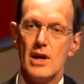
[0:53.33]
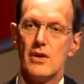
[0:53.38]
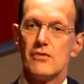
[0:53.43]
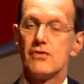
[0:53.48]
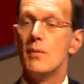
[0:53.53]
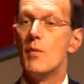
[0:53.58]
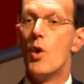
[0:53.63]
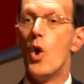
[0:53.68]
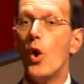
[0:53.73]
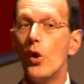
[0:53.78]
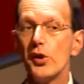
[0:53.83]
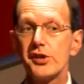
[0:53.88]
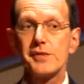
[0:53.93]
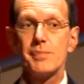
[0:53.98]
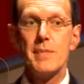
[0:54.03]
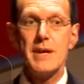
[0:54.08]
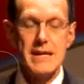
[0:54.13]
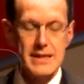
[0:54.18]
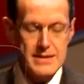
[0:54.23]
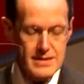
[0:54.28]
From horse
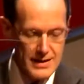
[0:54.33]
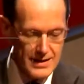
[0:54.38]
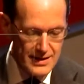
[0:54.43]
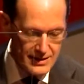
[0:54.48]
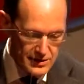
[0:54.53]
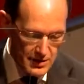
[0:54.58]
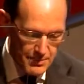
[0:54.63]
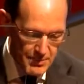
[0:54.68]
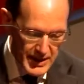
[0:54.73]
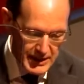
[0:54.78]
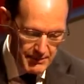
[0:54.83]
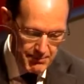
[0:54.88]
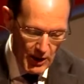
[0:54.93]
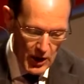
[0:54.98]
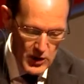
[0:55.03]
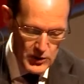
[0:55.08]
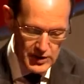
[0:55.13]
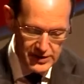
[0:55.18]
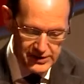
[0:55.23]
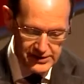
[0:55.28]
meat to big
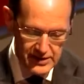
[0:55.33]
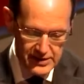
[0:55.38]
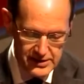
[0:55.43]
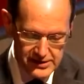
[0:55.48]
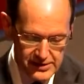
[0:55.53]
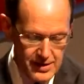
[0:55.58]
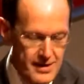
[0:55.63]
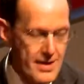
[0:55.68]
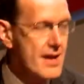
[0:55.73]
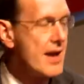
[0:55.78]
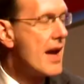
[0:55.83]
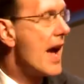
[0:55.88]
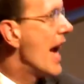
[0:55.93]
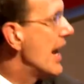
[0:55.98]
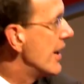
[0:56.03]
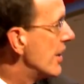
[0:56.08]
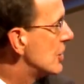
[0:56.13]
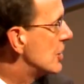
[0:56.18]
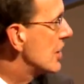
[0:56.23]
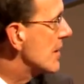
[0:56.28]
bonuses,
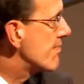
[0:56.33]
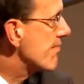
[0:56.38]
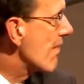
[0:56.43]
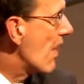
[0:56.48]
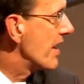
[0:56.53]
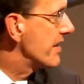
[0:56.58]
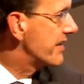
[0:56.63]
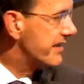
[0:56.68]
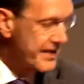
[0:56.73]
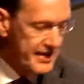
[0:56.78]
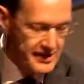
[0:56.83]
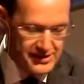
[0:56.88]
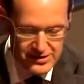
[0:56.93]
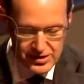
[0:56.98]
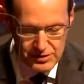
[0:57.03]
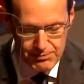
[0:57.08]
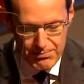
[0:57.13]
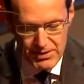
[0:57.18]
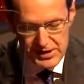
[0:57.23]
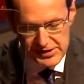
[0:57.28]
energy prices
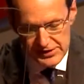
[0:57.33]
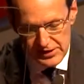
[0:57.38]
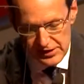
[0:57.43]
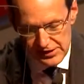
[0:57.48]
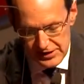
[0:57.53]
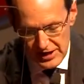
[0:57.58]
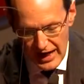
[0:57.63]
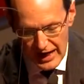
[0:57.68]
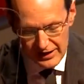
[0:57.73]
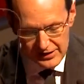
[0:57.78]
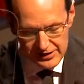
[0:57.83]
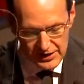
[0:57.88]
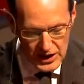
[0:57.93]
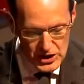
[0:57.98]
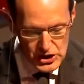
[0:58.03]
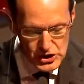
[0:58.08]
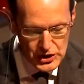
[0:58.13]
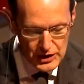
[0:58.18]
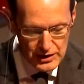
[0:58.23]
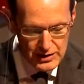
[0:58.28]
to business
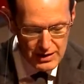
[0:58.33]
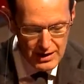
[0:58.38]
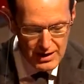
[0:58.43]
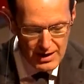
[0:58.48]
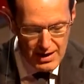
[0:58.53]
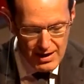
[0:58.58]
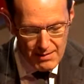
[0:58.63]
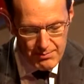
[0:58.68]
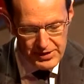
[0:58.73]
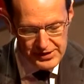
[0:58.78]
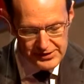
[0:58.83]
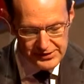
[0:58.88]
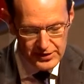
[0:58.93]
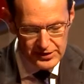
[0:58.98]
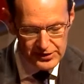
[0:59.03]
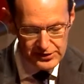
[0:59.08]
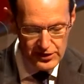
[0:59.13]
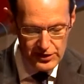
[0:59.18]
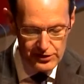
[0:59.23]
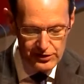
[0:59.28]
taxation,
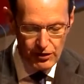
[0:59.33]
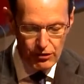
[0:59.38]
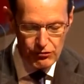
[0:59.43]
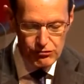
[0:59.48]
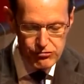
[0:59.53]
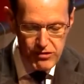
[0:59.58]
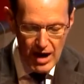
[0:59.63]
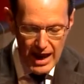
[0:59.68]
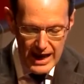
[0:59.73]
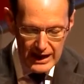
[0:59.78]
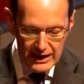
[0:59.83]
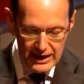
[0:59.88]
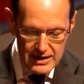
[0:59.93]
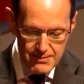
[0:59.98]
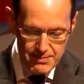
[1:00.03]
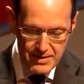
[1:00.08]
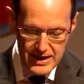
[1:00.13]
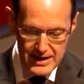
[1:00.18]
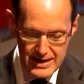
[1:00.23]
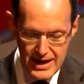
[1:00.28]
business has rarely
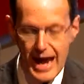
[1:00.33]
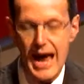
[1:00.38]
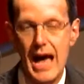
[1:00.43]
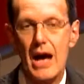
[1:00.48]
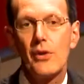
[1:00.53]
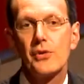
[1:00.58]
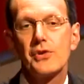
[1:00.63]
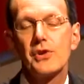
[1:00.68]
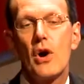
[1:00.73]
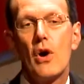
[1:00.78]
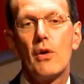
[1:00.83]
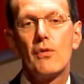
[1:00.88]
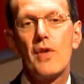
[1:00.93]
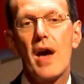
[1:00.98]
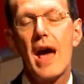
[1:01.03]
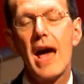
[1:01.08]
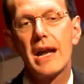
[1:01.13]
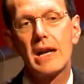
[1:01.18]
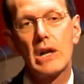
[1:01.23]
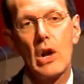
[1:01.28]
been out of
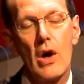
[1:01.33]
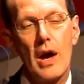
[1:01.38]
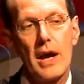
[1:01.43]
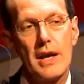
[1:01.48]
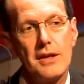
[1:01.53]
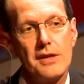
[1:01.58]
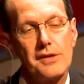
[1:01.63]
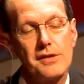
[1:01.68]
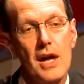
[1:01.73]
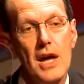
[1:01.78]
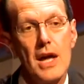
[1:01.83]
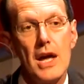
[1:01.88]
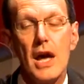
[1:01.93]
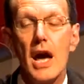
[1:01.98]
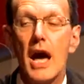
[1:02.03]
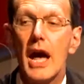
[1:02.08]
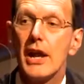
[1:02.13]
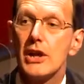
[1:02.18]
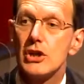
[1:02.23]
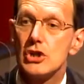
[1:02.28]
the headlines,
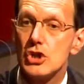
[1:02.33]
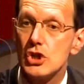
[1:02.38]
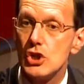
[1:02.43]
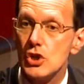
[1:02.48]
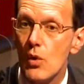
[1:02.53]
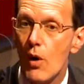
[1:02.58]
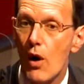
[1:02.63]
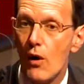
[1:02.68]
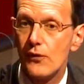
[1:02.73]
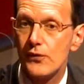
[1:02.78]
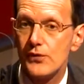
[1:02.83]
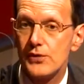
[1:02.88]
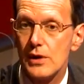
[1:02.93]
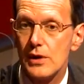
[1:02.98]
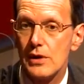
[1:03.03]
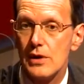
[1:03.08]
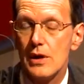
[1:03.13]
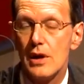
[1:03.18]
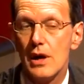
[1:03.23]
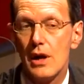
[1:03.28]
and too
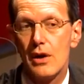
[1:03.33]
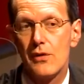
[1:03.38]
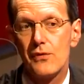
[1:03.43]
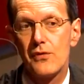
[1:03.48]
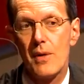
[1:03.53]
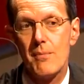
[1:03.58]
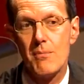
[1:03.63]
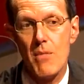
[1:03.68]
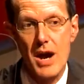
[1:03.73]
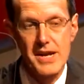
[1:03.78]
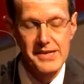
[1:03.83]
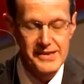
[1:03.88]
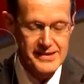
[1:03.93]
often, for my